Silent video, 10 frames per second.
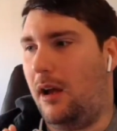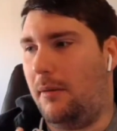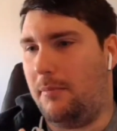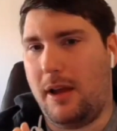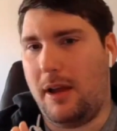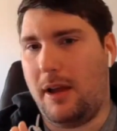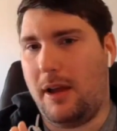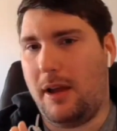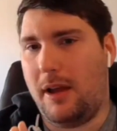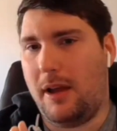Um,
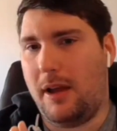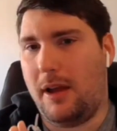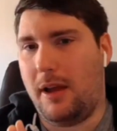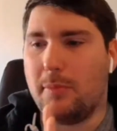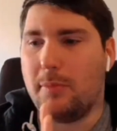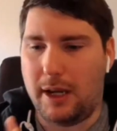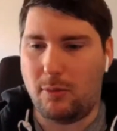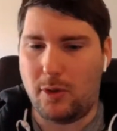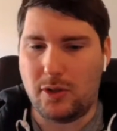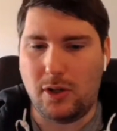and then number three
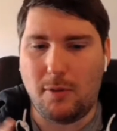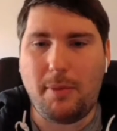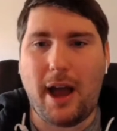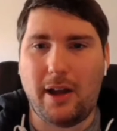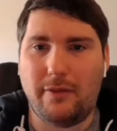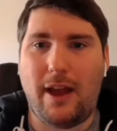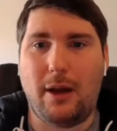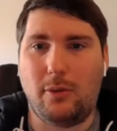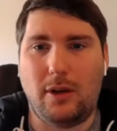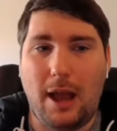was, you know, part of
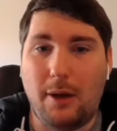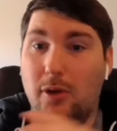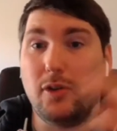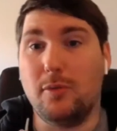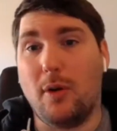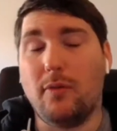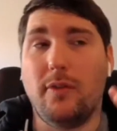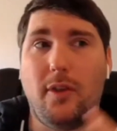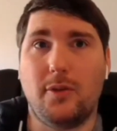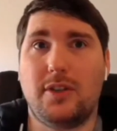how how you do both
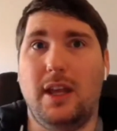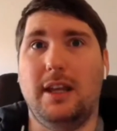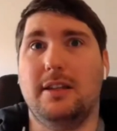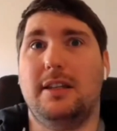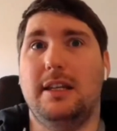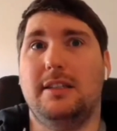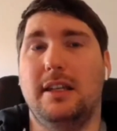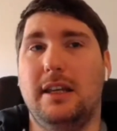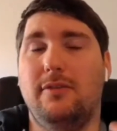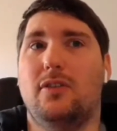of those things is
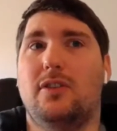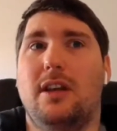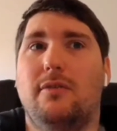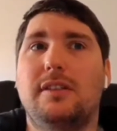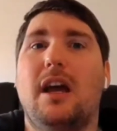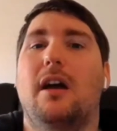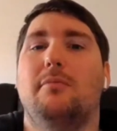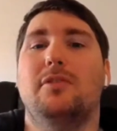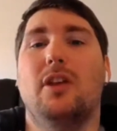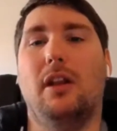to give yourself
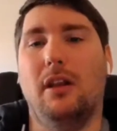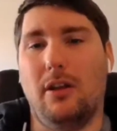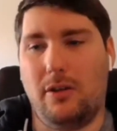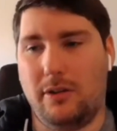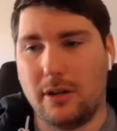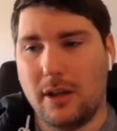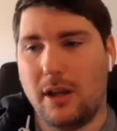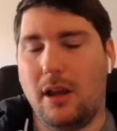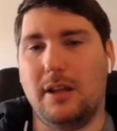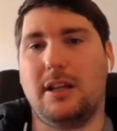time to learn
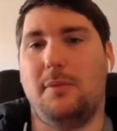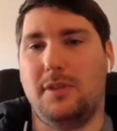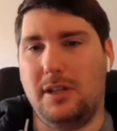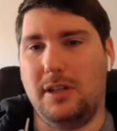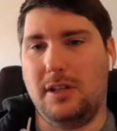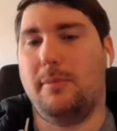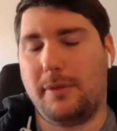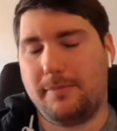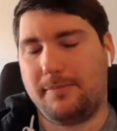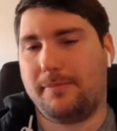and time to develop.
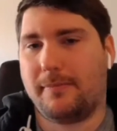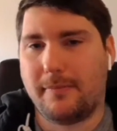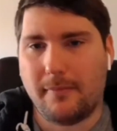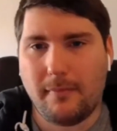Yeah.